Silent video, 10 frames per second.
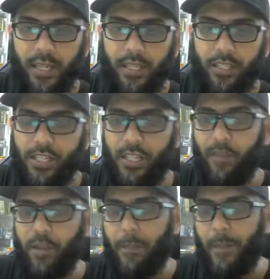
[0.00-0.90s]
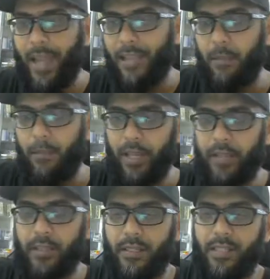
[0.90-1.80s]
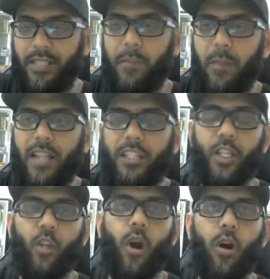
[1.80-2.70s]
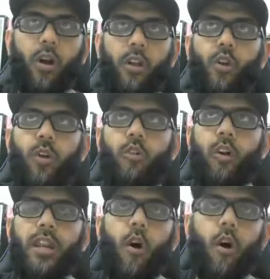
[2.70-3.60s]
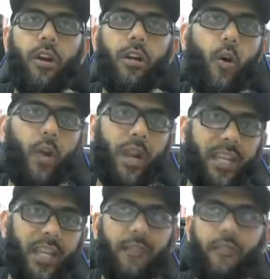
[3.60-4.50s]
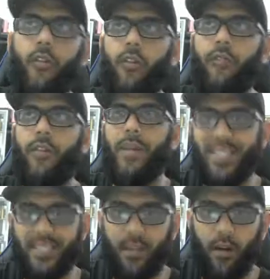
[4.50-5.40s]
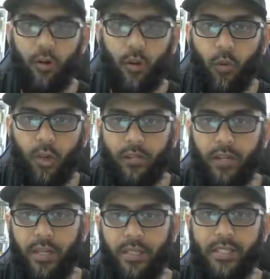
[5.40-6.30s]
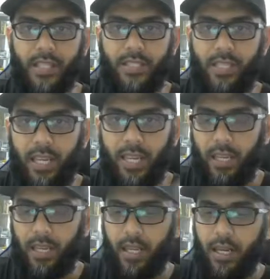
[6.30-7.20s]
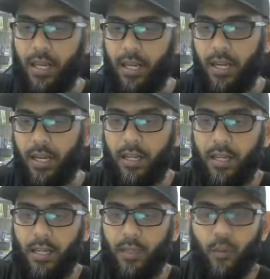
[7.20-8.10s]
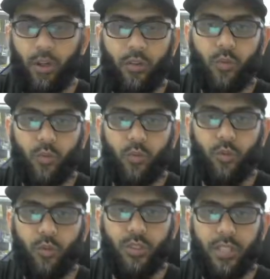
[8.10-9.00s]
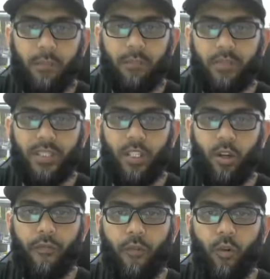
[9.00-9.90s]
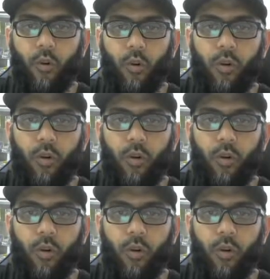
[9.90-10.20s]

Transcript: Just give you a blank template. Just imagine you have got an order or a gig from a restaurant or whatever it is. Just say you want to do some 3 or 4